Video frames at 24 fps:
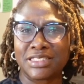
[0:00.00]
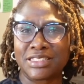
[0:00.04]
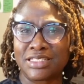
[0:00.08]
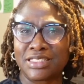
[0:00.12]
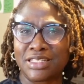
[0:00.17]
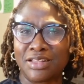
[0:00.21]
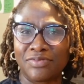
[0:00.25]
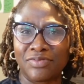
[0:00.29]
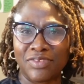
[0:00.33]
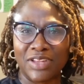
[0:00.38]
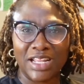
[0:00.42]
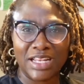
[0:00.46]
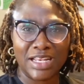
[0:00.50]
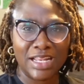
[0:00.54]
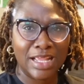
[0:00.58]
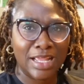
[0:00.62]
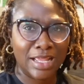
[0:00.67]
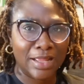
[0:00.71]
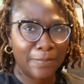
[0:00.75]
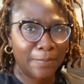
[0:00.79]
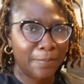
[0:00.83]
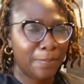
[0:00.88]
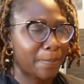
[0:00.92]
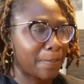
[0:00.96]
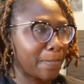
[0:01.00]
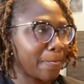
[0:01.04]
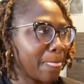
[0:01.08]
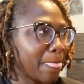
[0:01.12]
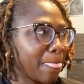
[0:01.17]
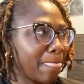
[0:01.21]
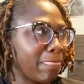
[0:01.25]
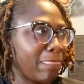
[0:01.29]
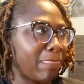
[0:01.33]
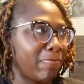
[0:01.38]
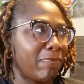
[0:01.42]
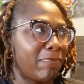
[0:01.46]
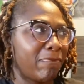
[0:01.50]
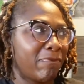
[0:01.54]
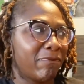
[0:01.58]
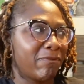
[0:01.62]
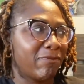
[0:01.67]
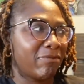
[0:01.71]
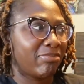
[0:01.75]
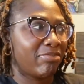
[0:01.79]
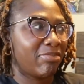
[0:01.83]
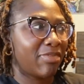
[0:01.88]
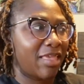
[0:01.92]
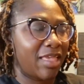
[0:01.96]
and stuff like that
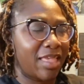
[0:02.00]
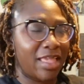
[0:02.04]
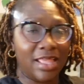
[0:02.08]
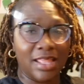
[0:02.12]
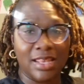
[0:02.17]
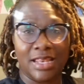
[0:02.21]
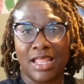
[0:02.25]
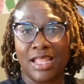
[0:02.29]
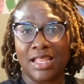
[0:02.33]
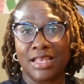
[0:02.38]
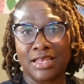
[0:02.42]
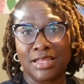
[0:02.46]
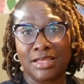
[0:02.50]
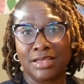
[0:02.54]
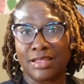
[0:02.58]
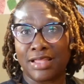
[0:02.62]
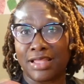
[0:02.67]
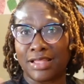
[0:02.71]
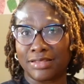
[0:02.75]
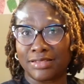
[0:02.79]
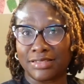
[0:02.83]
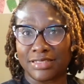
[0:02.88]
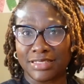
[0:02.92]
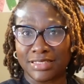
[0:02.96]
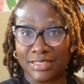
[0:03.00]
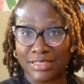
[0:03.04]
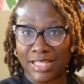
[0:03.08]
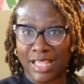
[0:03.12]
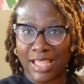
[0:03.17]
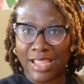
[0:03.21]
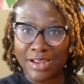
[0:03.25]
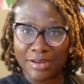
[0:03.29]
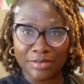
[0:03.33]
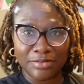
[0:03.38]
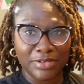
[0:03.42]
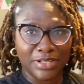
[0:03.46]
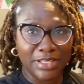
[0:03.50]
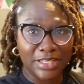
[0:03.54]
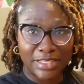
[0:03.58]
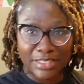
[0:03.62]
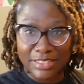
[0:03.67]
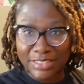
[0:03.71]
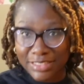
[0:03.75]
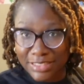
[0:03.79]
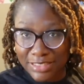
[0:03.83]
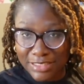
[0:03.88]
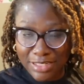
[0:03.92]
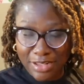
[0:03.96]
in they little
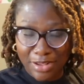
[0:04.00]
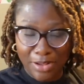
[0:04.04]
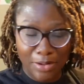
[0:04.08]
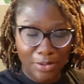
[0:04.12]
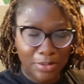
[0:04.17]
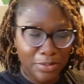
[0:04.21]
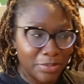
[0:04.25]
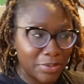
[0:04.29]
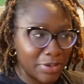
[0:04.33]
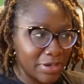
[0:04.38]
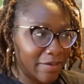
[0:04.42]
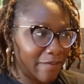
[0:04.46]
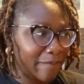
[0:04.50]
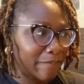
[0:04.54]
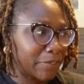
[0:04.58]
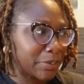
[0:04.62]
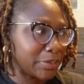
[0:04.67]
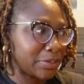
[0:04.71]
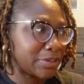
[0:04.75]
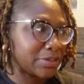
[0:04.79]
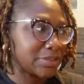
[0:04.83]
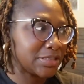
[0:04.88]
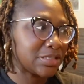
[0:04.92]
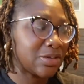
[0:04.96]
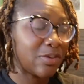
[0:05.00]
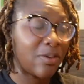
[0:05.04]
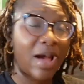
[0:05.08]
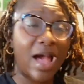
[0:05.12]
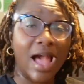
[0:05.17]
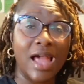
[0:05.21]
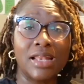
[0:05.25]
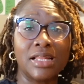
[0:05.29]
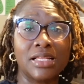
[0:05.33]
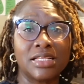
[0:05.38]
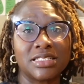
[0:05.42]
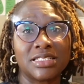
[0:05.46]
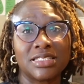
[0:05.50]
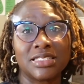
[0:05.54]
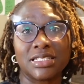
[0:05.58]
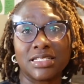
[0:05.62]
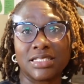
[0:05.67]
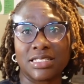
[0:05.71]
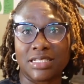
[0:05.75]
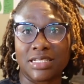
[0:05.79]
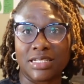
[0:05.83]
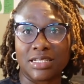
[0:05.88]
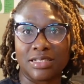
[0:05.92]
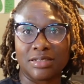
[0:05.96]
areas or whatever. So I didn't
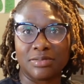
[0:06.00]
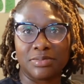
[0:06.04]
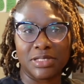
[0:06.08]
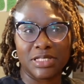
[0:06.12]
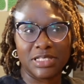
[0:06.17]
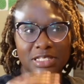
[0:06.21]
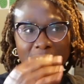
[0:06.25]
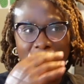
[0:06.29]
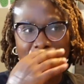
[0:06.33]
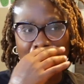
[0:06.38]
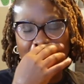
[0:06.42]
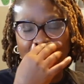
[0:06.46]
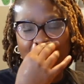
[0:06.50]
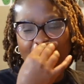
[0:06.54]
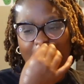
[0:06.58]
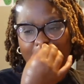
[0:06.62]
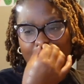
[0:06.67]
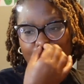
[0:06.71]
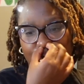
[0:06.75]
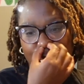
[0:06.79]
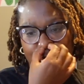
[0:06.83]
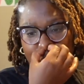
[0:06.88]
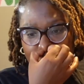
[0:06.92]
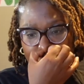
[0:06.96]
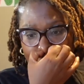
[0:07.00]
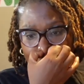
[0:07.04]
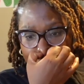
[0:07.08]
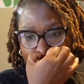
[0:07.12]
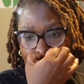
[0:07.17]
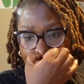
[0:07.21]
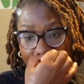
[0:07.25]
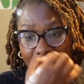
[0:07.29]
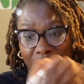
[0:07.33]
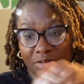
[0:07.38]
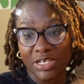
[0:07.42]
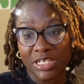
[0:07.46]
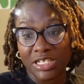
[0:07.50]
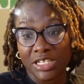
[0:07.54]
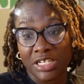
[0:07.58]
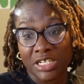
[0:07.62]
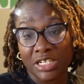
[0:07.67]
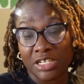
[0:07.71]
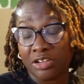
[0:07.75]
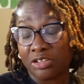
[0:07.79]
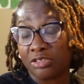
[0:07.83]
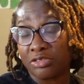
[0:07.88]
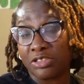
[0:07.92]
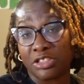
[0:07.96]
sit there because I'm like, I really
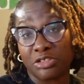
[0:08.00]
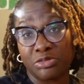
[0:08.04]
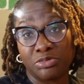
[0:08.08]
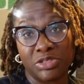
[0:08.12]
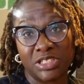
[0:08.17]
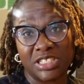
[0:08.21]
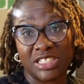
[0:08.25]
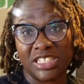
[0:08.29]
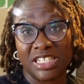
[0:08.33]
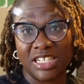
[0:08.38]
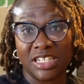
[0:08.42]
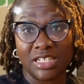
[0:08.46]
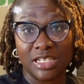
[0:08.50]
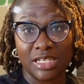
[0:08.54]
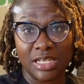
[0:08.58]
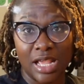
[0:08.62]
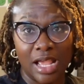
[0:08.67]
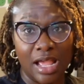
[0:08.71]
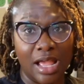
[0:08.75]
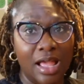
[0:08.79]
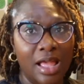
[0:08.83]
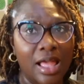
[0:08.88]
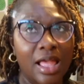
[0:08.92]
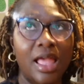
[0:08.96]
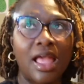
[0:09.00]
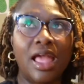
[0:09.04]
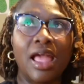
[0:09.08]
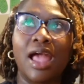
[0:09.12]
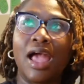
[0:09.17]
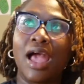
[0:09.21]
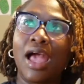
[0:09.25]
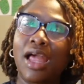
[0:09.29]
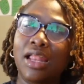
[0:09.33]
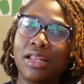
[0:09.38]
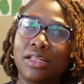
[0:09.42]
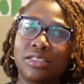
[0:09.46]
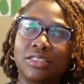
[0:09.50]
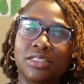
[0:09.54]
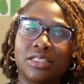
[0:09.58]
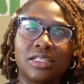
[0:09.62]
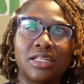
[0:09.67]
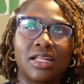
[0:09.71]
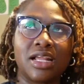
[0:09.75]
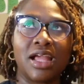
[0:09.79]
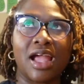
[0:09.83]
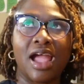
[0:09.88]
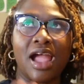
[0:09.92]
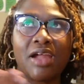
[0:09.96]
didn't know she was there or not. I just said
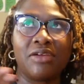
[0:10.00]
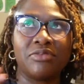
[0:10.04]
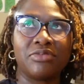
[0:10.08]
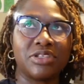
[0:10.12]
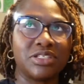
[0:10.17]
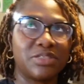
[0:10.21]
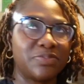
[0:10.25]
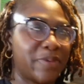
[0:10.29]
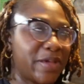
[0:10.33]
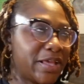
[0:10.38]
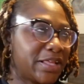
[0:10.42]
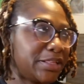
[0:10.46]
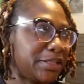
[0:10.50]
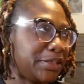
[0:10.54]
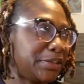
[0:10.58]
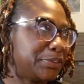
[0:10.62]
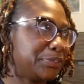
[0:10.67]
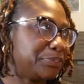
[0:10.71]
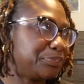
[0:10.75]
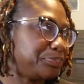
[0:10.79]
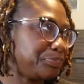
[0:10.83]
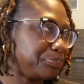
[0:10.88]
that I respect you.